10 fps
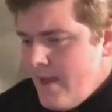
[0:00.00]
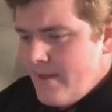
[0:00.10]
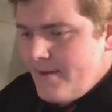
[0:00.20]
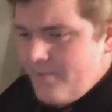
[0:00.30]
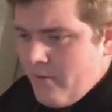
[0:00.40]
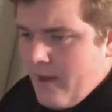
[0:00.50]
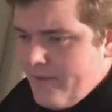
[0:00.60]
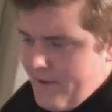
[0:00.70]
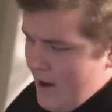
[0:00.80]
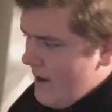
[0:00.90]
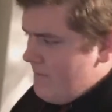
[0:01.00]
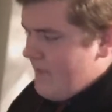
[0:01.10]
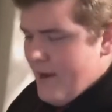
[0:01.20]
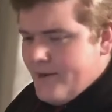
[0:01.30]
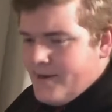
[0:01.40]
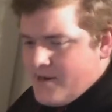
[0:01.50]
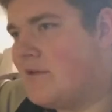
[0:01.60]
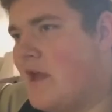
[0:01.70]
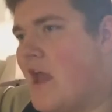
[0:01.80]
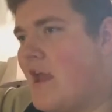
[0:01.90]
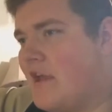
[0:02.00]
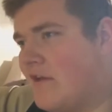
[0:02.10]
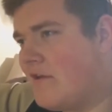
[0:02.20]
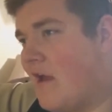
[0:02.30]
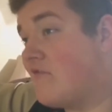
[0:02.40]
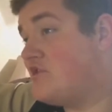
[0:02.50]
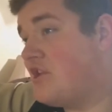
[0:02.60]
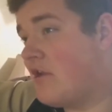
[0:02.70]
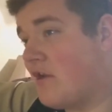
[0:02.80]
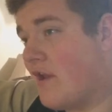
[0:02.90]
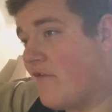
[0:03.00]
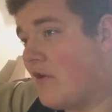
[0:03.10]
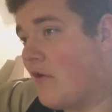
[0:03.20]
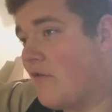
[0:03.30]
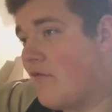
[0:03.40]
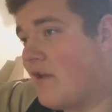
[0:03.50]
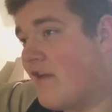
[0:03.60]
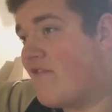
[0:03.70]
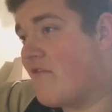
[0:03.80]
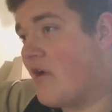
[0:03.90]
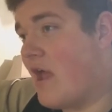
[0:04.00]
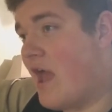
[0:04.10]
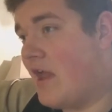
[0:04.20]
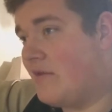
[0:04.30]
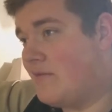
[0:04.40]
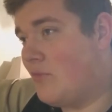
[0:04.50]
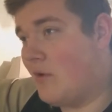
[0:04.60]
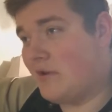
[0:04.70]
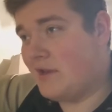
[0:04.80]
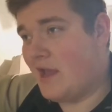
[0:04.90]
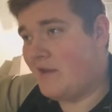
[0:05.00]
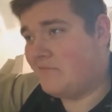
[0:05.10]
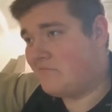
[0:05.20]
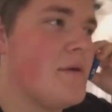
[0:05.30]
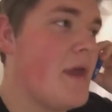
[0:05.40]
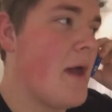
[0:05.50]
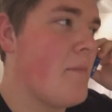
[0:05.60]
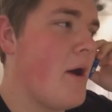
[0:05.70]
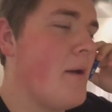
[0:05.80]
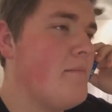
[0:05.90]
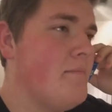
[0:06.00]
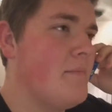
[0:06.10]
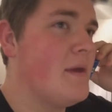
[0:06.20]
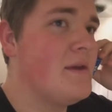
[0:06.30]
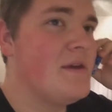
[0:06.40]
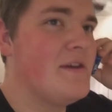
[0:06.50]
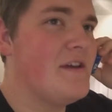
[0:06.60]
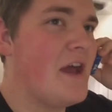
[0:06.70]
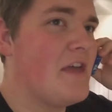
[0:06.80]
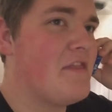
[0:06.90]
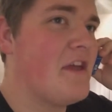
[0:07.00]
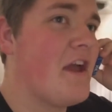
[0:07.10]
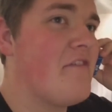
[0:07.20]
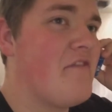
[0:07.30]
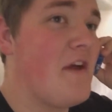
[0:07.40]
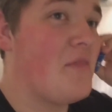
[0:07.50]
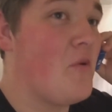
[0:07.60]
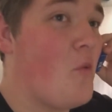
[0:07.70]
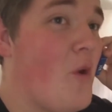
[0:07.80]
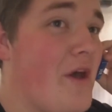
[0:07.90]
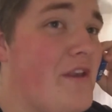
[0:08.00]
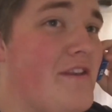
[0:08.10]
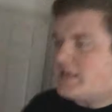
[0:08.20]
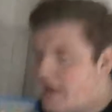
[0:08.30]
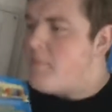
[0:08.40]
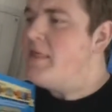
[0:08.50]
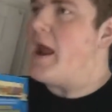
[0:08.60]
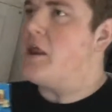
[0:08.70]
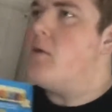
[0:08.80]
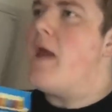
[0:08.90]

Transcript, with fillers: Yeah, that's what I thought, bitch. Hey, I've cheated on every girlfriend I've ever had. Want a date? Yeah, mom. I think I found the one. Hey, give me that!